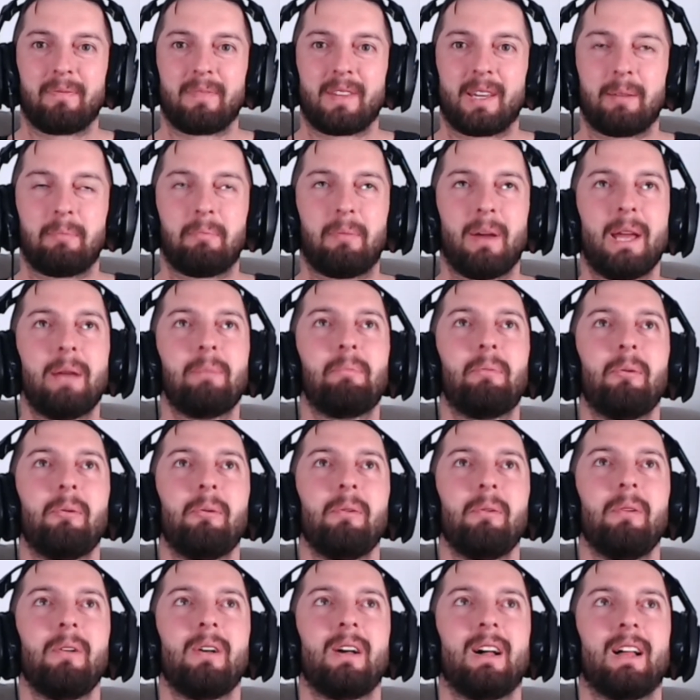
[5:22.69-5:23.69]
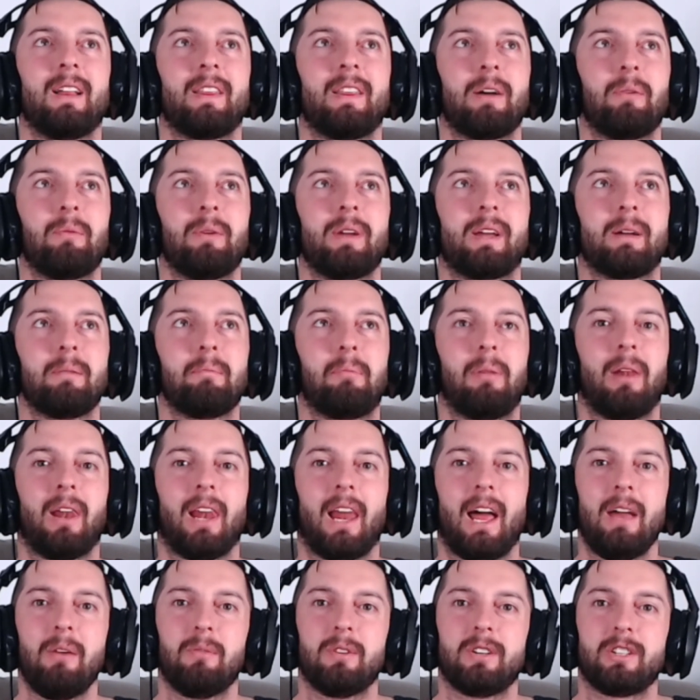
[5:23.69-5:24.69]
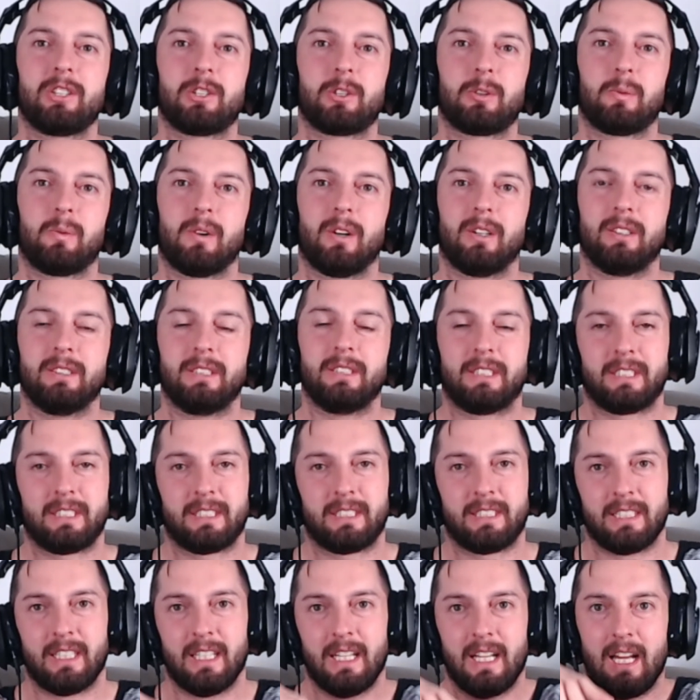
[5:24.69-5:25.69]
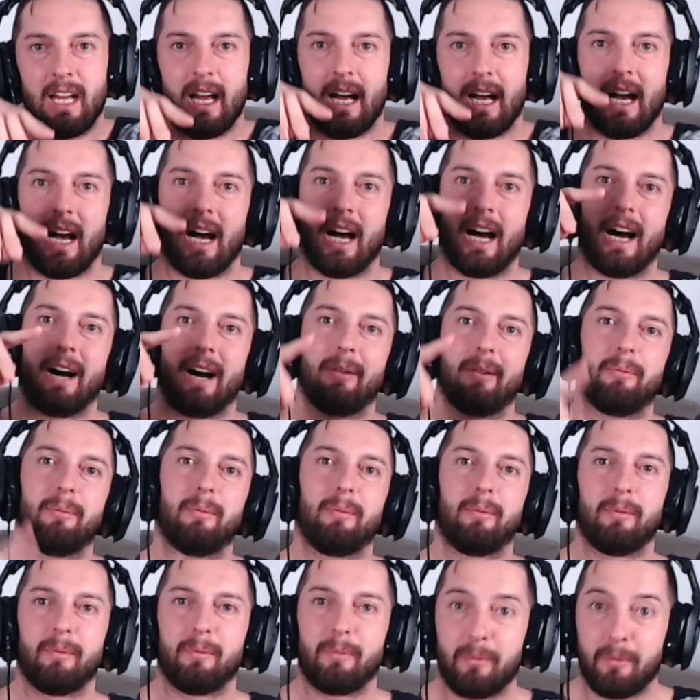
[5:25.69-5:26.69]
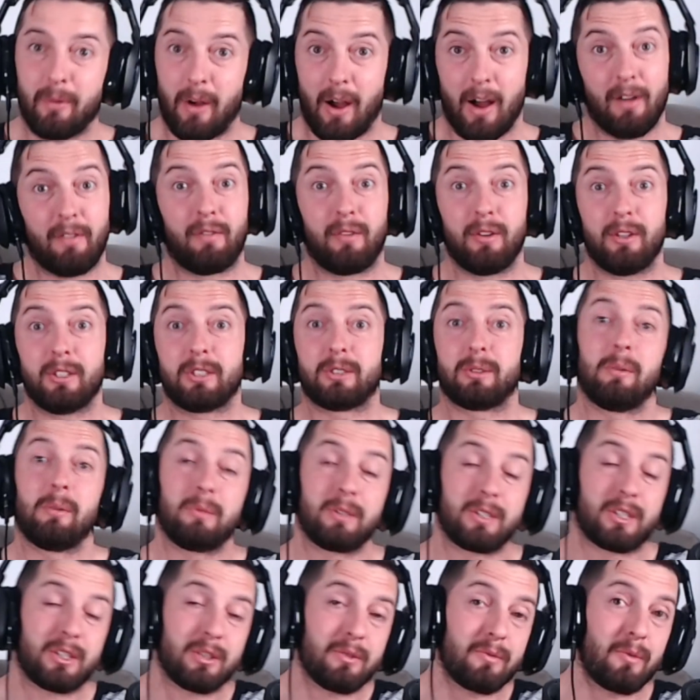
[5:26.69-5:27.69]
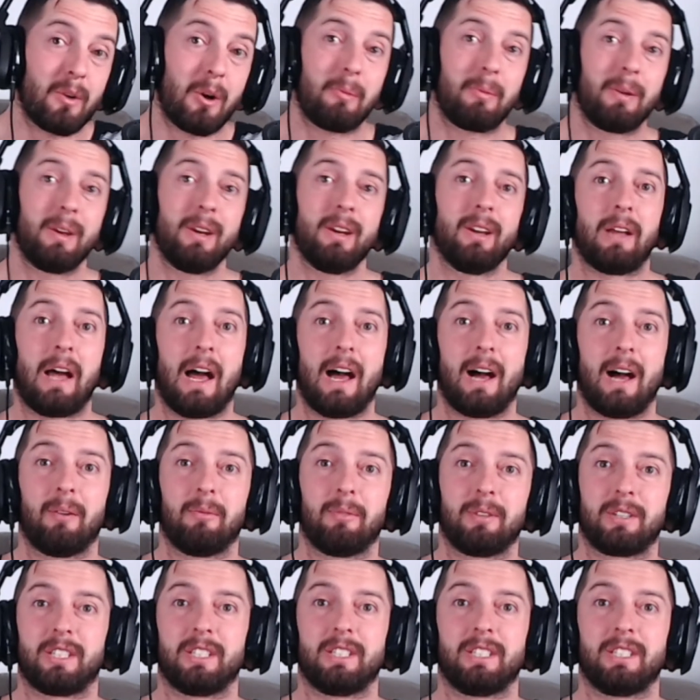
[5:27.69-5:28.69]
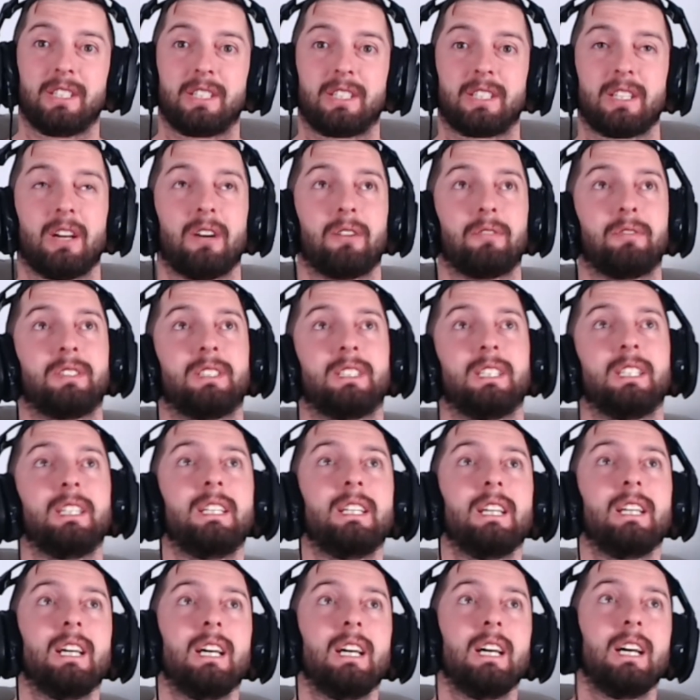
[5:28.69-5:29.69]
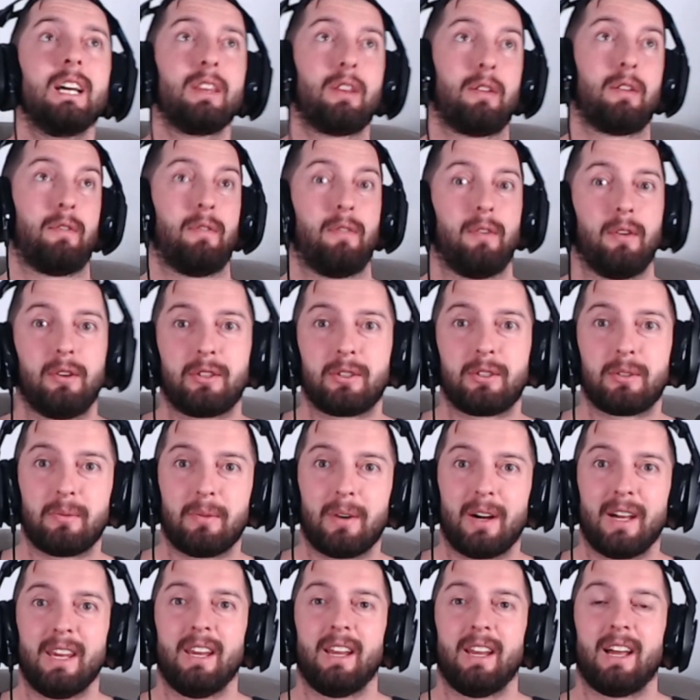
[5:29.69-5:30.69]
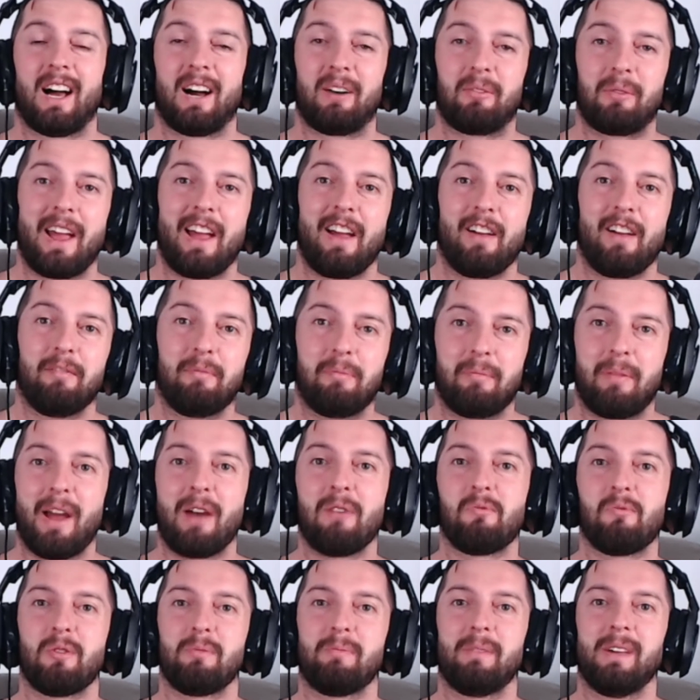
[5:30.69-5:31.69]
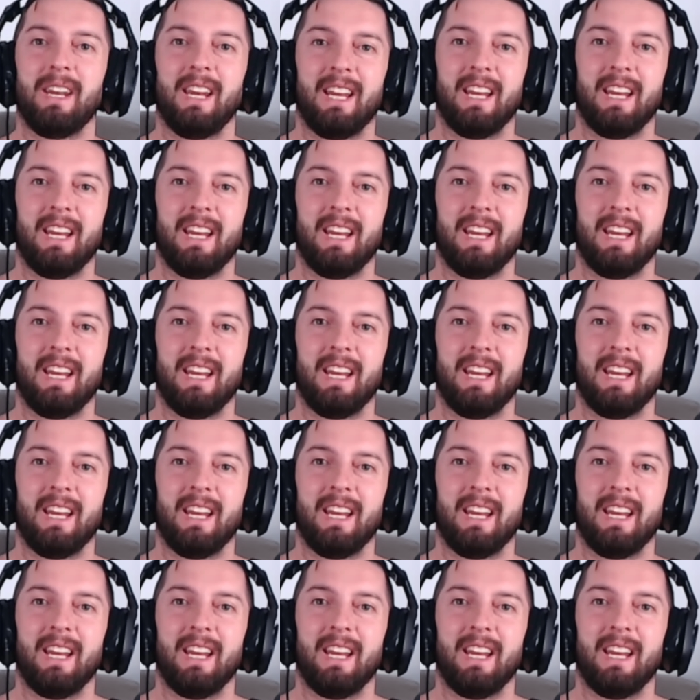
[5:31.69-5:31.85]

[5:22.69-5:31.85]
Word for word: people that we can play, which was our first one, which is Robin, which is obviously the first one. We have Batwoman,